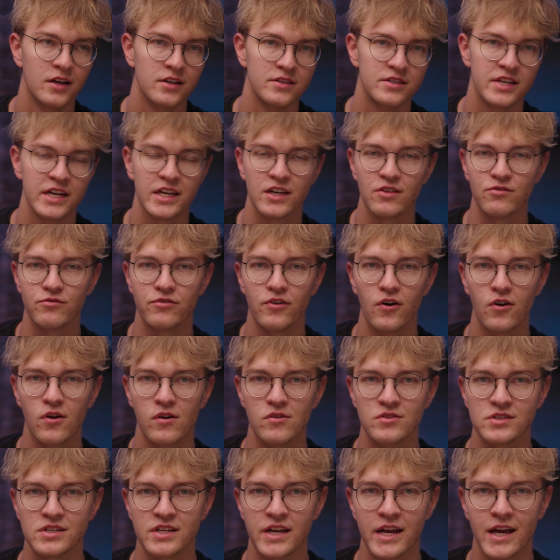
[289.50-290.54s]
taking
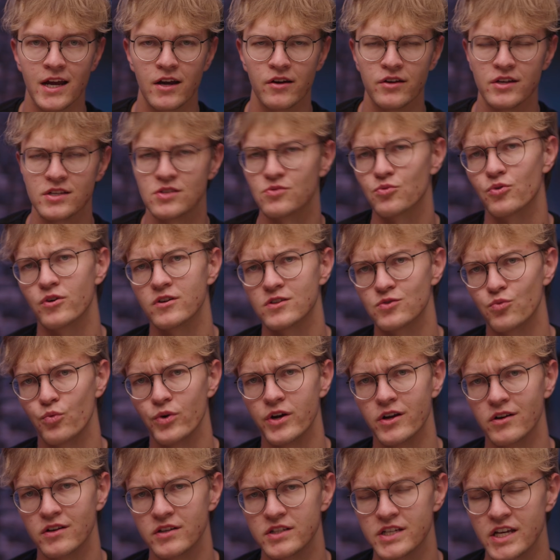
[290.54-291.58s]
photos in areas where it's
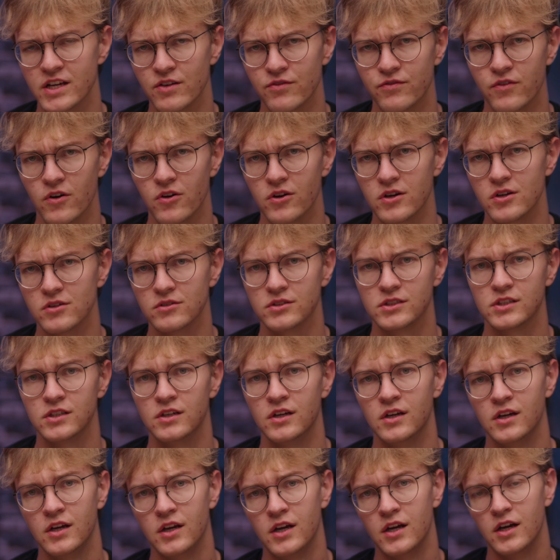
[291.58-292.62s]
weird to take photos.
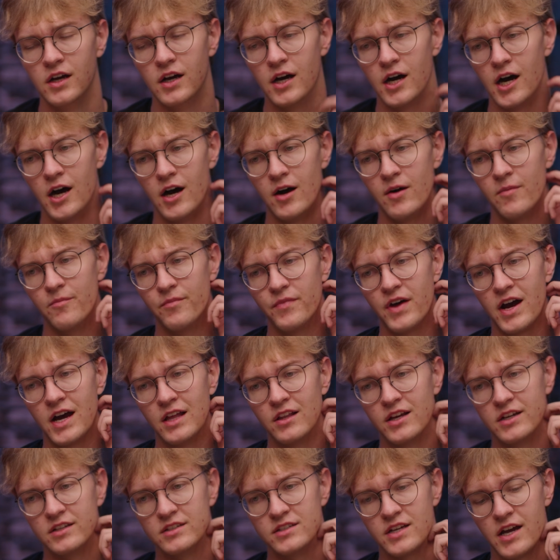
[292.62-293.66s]

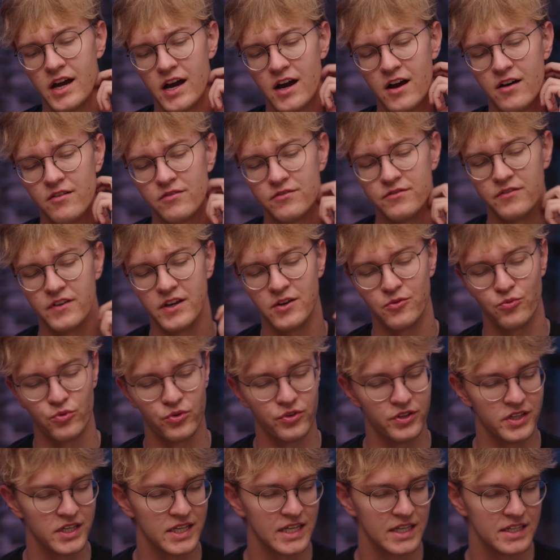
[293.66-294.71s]
I like to have a
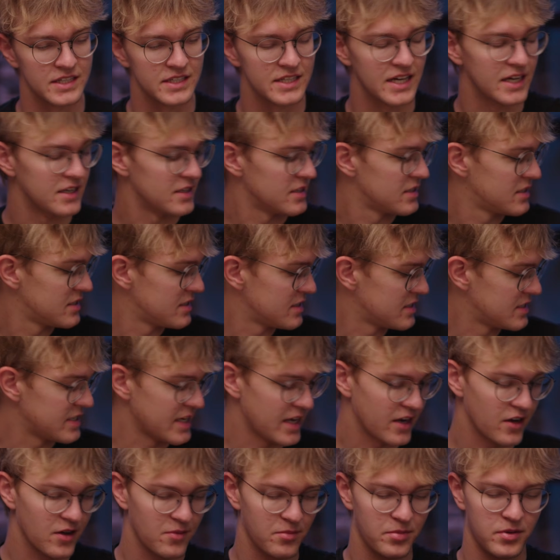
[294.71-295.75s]
really condensed
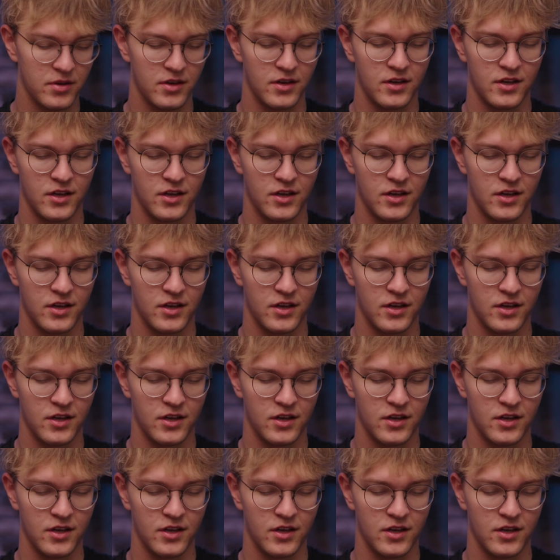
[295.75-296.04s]
setup